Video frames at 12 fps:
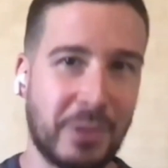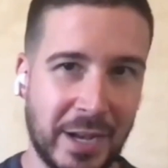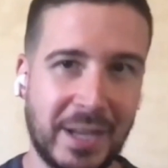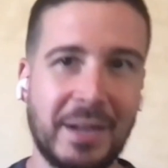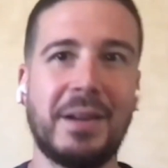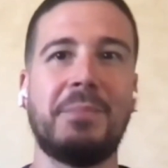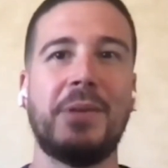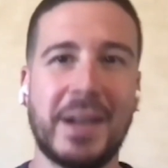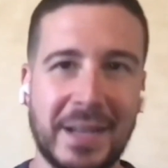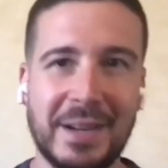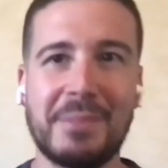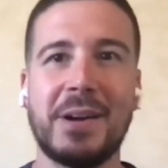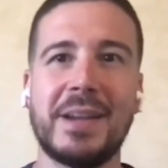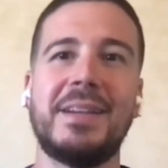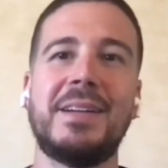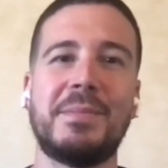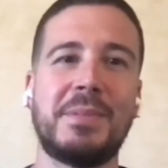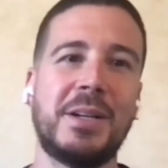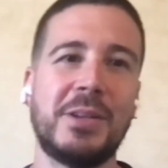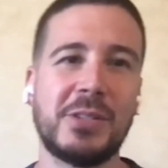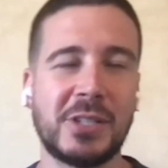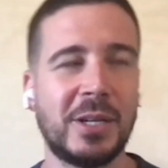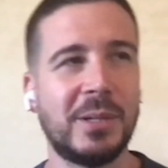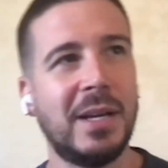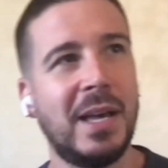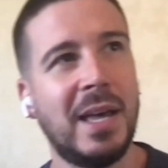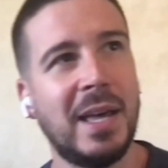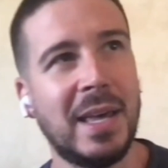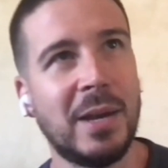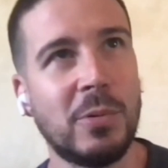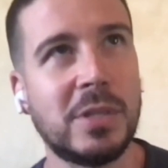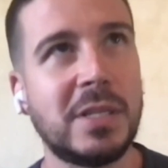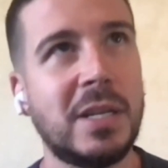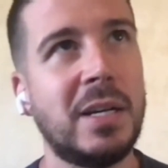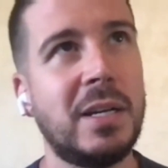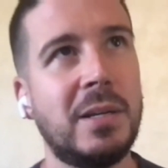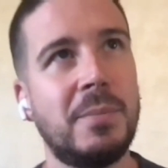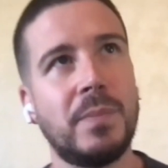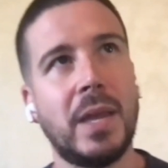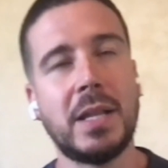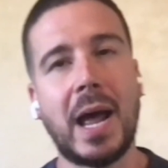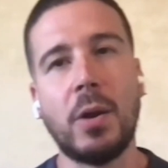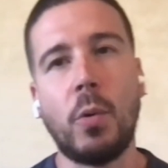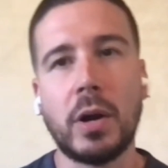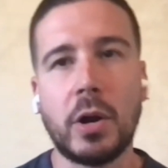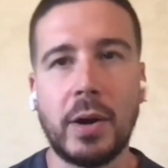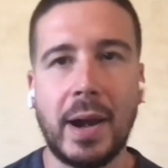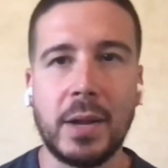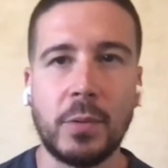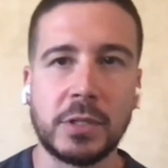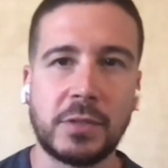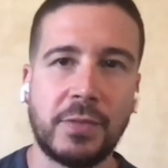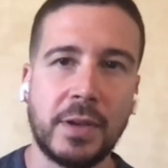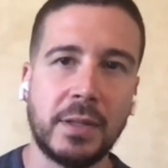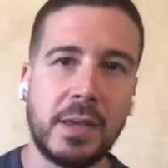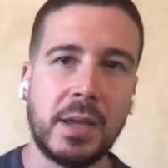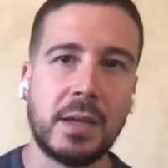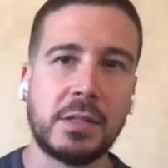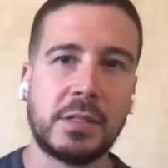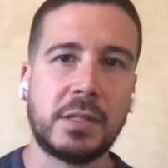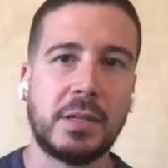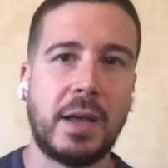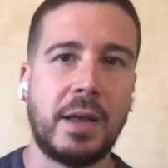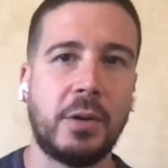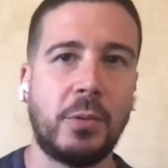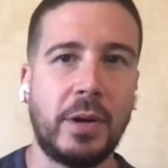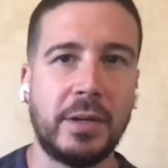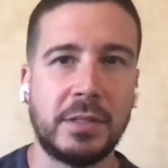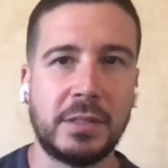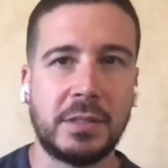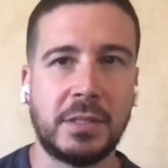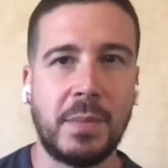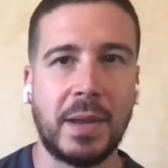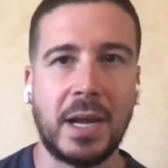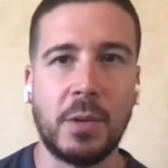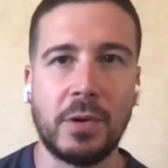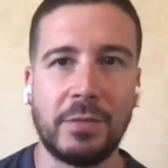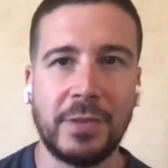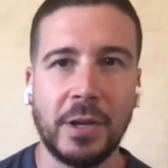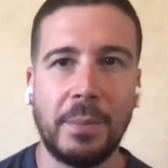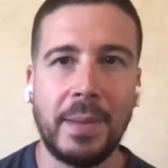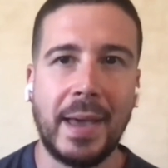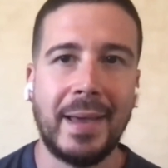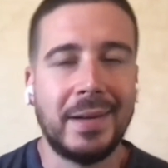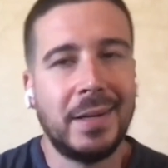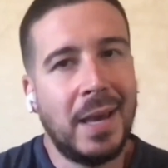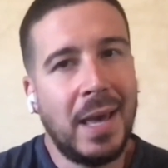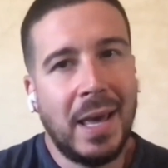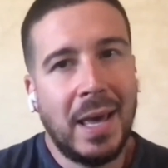breaking up, breaking up, breaking up, you know? So it was, uh, it, I don't want to hurt anyone's feelings. I don't want to make anyone feel bad.